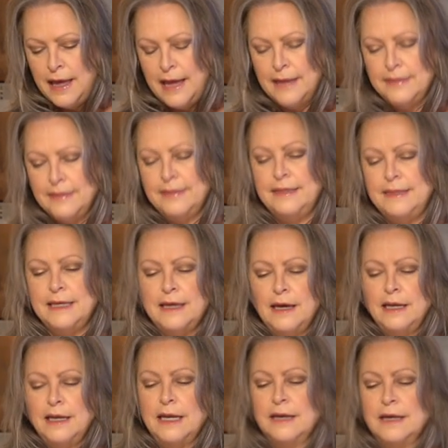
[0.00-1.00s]
and
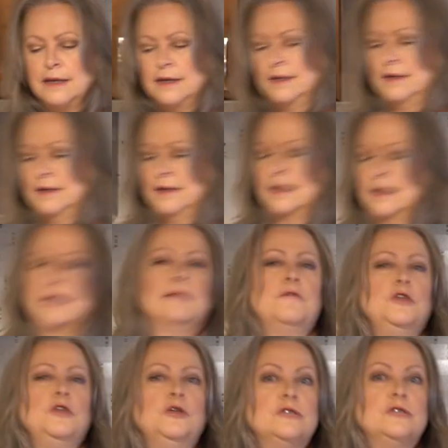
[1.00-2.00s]
then
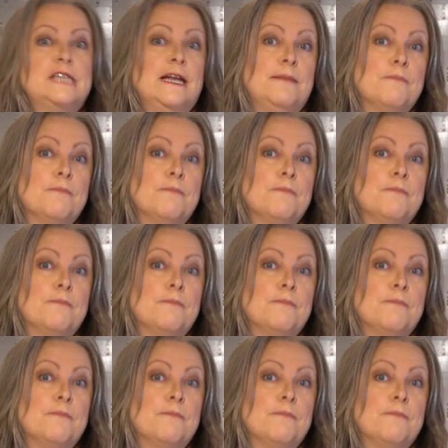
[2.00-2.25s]
used an